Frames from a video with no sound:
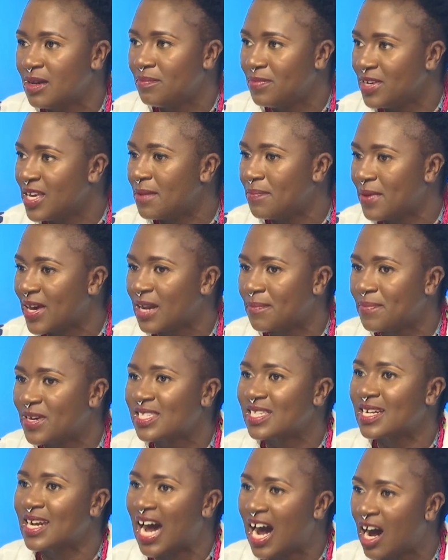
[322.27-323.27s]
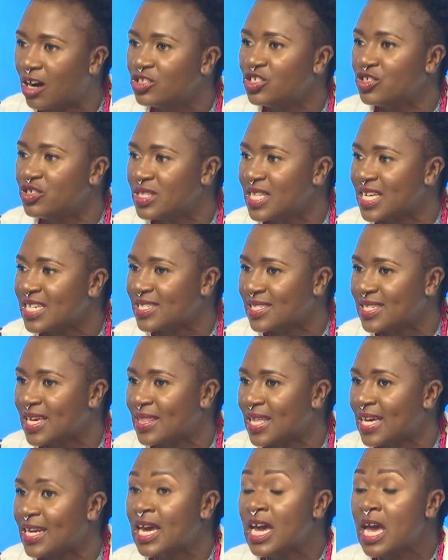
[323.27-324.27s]
be a better person? How do you then
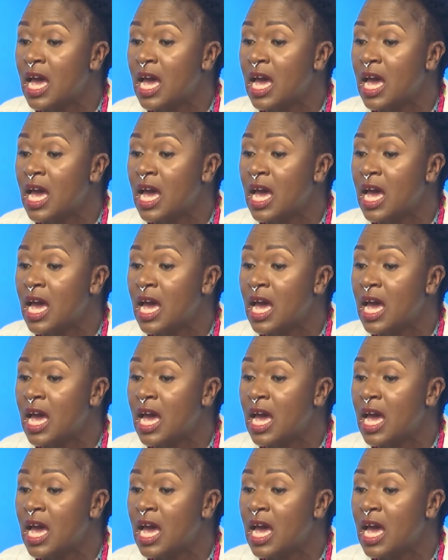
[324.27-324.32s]
say that?